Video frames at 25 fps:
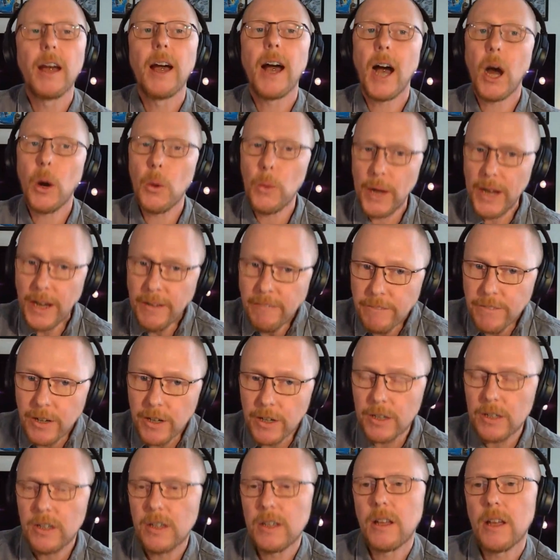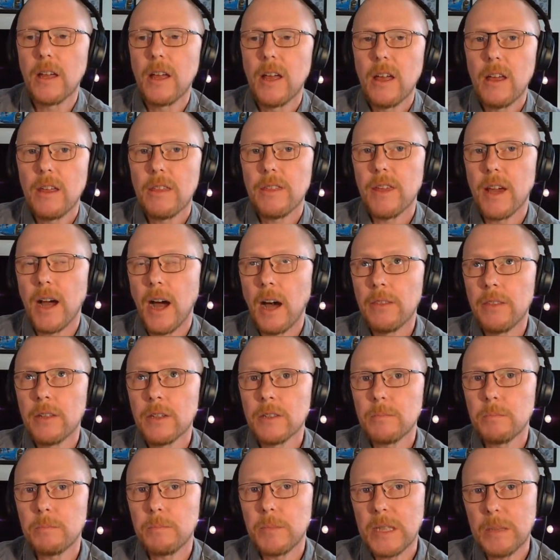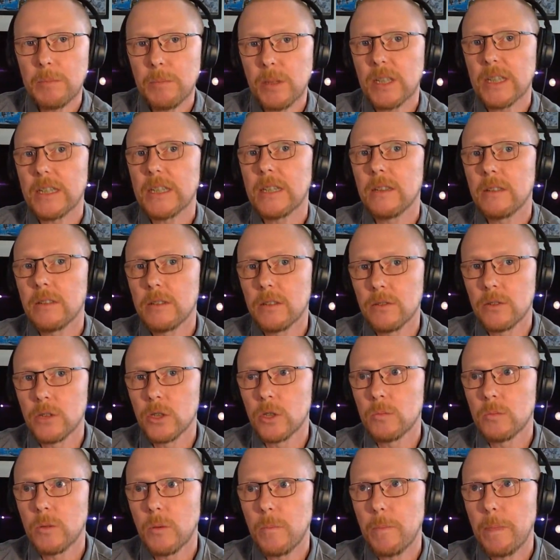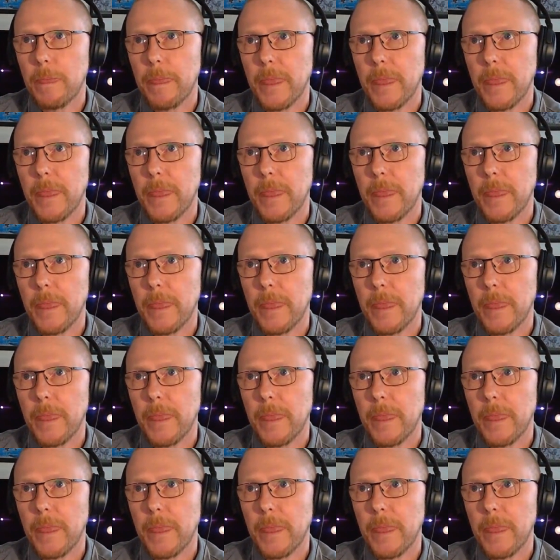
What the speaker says: However, the other people in the room